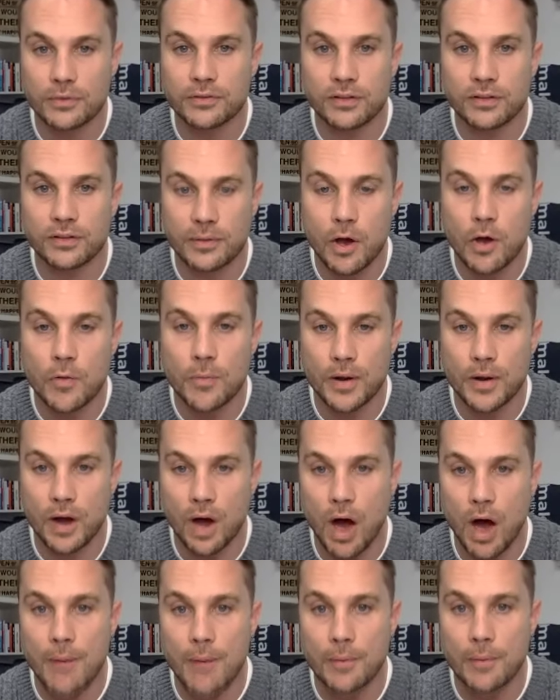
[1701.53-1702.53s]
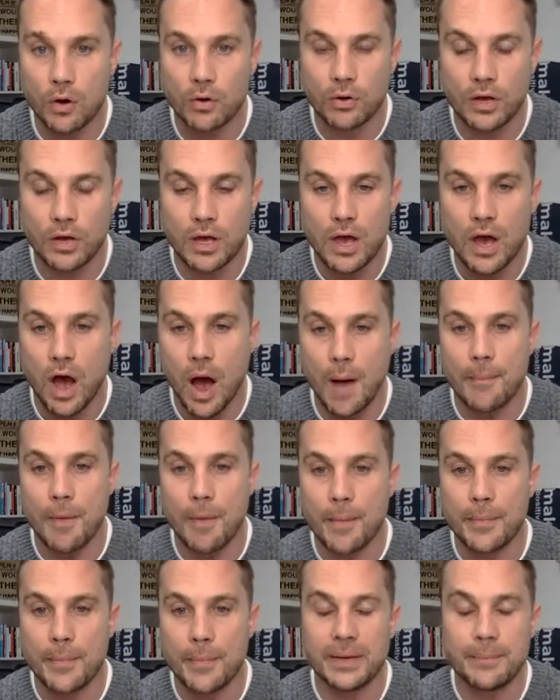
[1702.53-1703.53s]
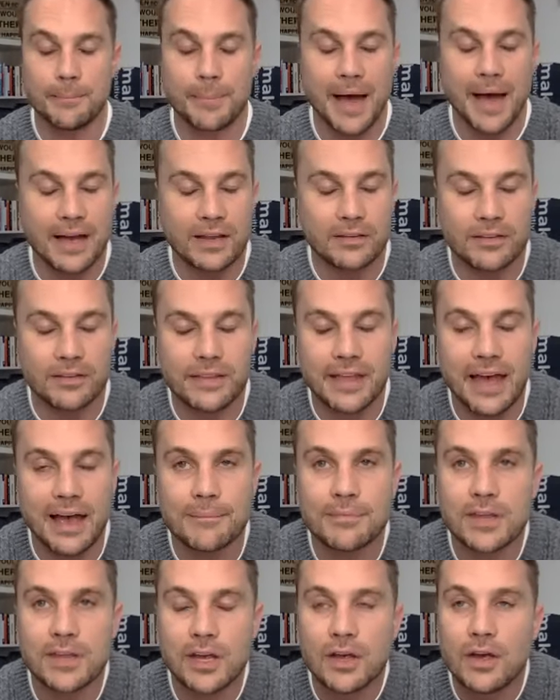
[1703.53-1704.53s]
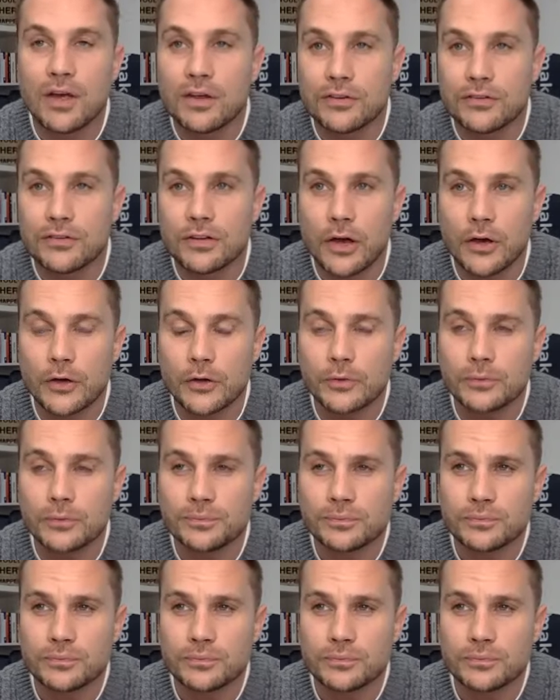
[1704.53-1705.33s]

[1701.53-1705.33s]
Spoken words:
So at the moment, I'm an impact in that. So